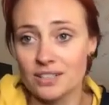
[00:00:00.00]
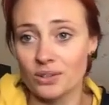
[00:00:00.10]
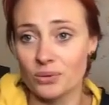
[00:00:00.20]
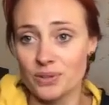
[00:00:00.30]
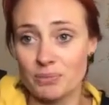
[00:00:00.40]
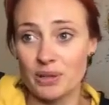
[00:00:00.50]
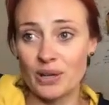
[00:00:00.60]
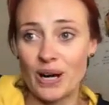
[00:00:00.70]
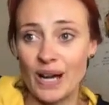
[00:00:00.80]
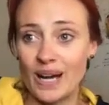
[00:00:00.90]
You'll always be on
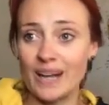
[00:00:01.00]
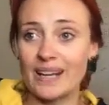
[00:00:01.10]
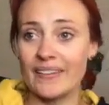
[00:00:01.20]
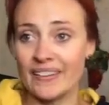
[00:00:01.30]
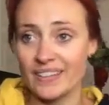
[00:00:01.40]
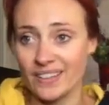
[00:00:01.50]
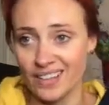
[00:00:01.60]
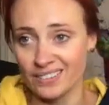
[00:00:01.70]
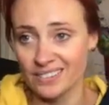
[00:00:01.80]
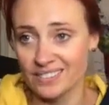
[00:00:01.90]
a high, and then you
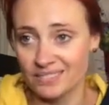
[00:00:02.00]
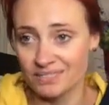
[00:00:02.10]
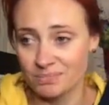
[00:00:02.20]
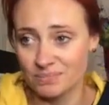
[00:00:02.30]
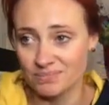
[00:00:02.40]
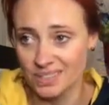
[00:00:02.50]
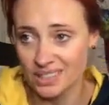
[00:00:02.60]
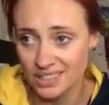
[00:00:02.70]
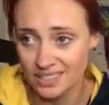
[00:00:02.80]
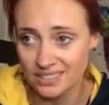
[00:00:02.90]
go,
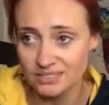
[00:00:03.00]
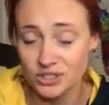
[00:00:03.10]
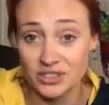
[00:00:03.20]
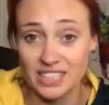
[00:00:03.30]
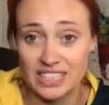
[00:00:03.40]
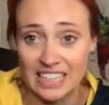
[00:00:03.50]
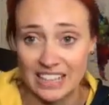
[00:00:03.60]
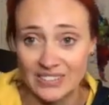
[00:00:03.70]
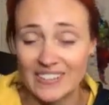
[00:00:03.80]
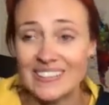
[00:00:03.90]
done this
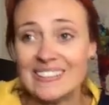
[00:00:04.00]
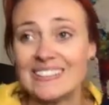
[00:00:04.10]
now.